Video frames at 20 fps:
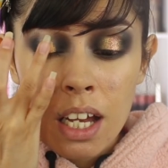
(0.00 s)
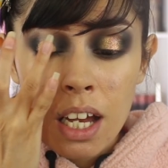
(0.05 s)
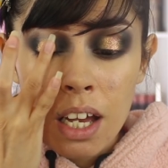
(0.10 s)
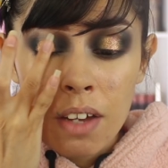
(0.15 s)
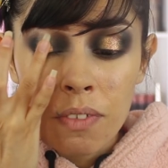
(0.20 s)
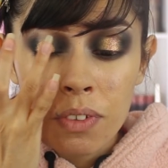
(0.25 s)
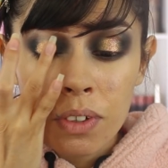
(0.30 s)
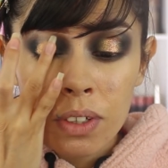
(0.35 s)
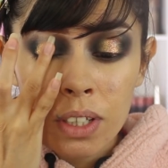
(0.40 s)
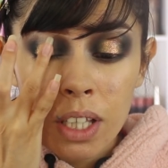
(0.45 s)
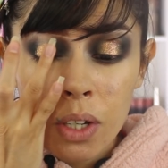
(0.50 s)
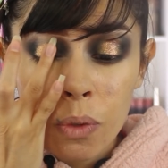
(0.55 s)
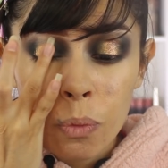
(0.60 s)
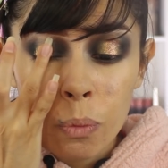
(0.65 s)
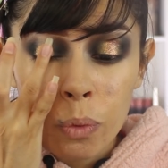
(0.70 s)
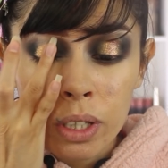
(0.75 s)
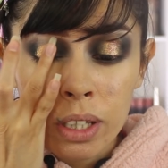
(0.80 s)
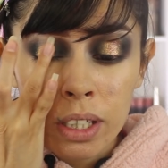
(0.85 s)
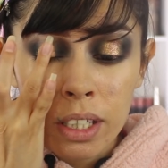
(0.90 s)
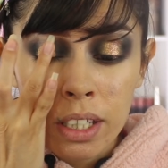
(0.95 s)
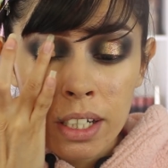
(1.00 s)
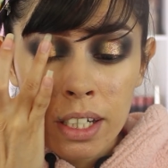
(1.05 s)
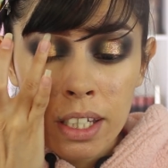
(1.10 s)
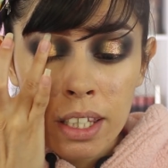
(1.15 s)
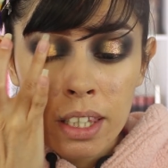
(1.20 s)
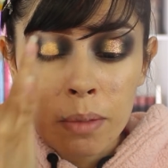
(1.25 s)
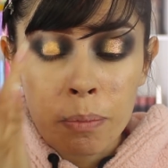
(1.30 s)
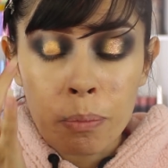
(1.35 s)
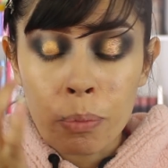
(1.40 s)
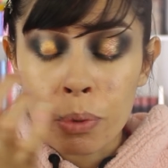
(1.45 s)
I feel like with
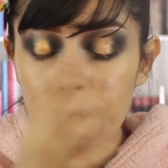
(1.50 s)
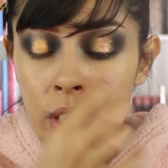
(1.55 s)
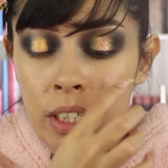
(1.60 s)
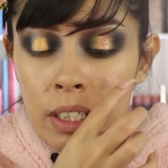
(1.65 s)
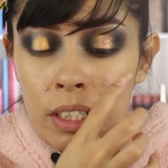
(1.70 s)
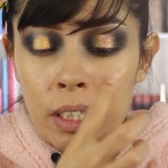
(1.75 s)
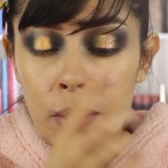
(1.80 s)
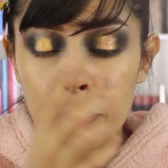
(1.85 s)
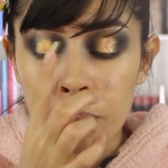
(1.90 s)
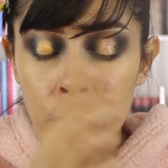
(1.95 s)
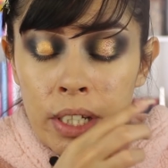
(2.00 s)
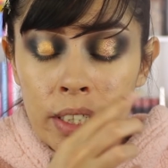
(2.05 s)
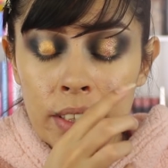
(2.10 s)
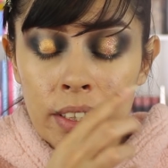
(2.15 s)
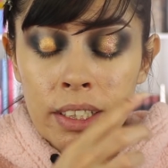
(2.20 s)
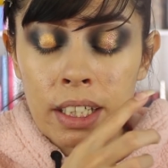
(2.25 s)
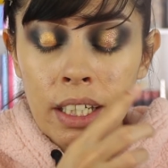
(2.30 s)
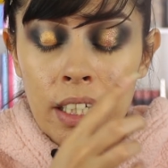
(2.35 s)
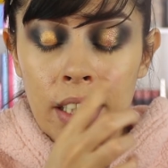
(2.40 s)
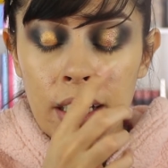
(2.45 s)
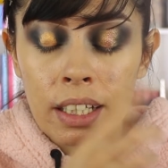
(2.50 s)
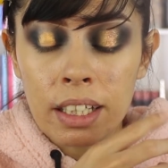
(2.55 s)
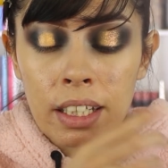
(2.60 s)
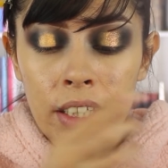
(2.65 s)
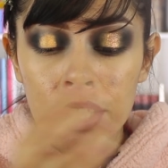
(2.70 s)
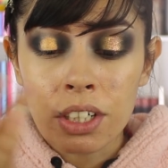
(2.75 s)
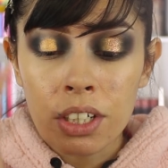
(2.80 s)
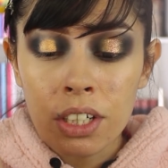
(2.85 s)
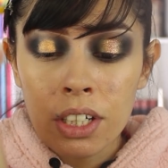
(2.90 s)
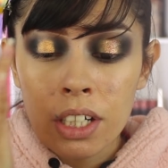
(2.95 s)
Liddy, the pressed
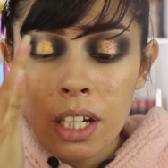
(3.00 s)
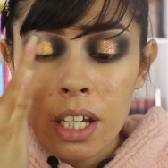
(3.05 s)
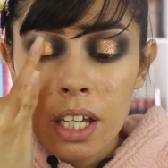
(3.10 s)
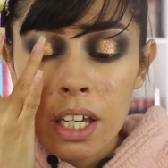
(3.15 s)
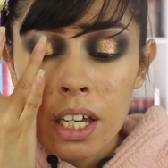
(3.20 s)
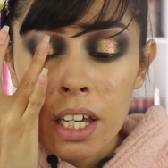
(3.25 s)
glitter,